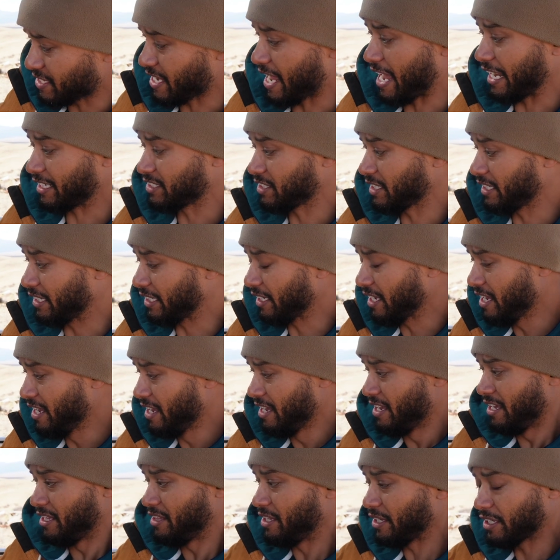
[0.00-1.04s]
is actually
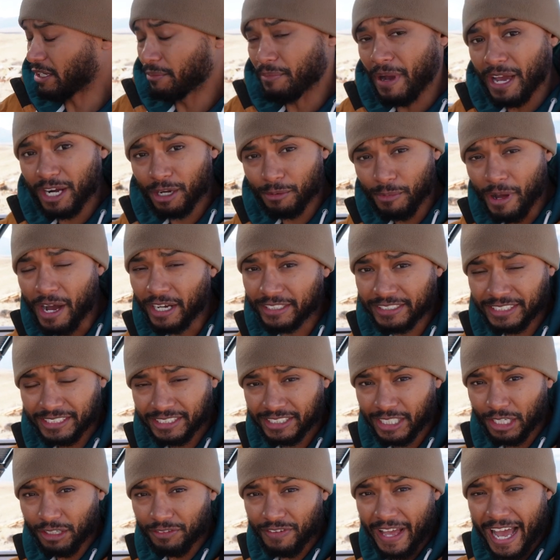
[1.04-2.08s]
the combiner box
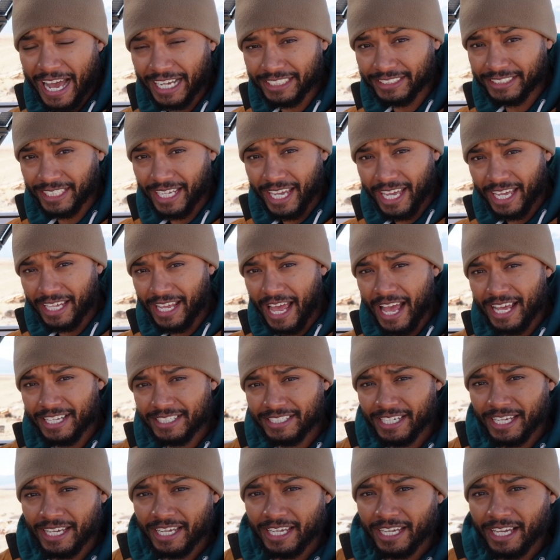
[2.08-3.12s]
itself acts
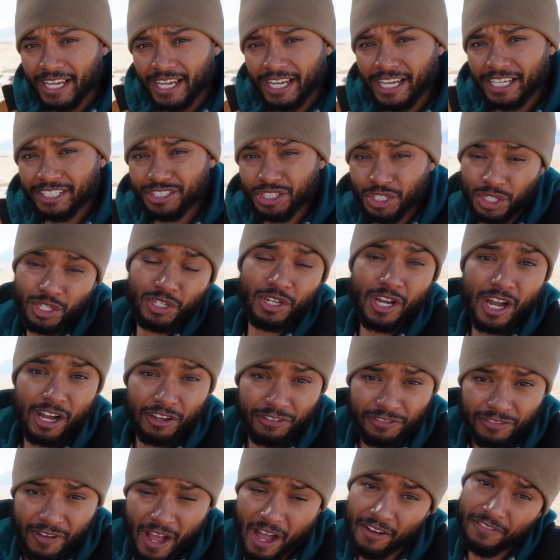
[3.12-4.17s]
as a
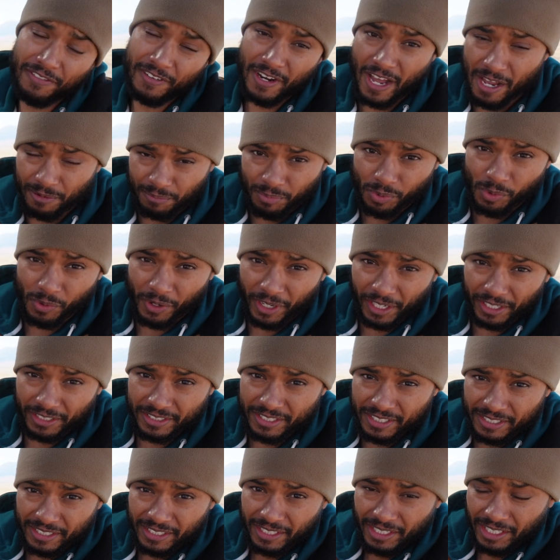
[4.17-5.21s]
off and on
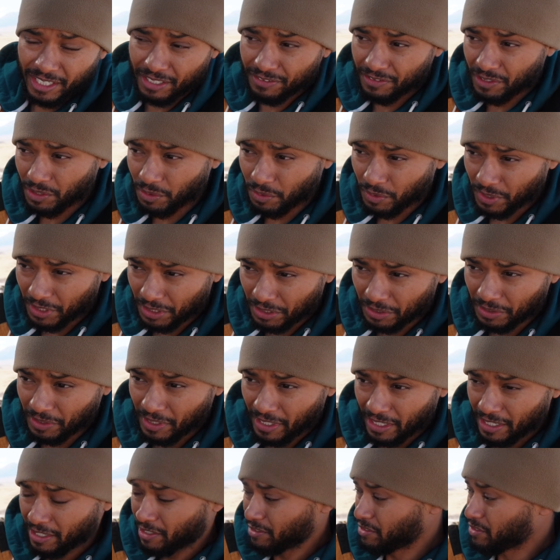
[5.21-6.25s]
point, if you will,
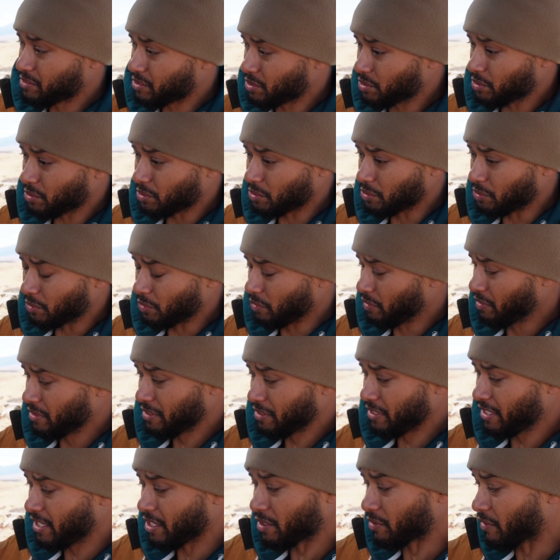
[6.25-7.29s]
to
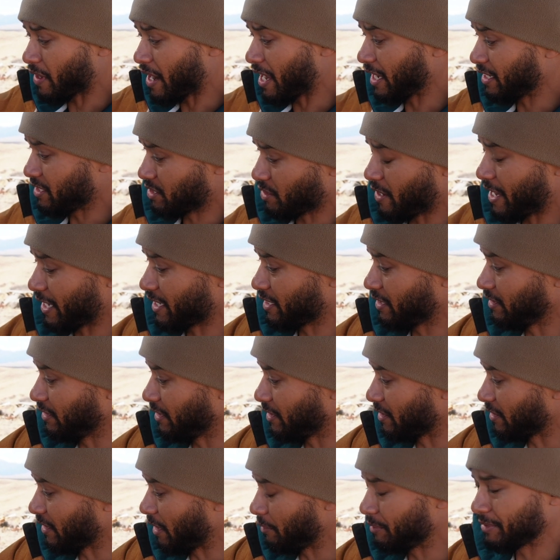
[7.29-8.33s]
the array. So I could
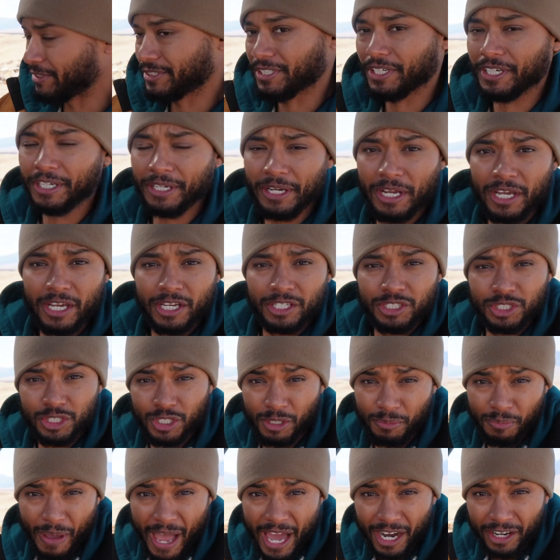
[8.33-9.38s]
literally, to
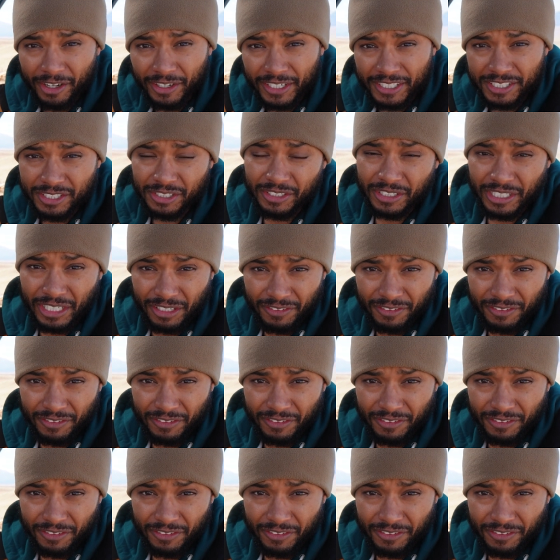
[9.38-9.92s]
the batteries, to the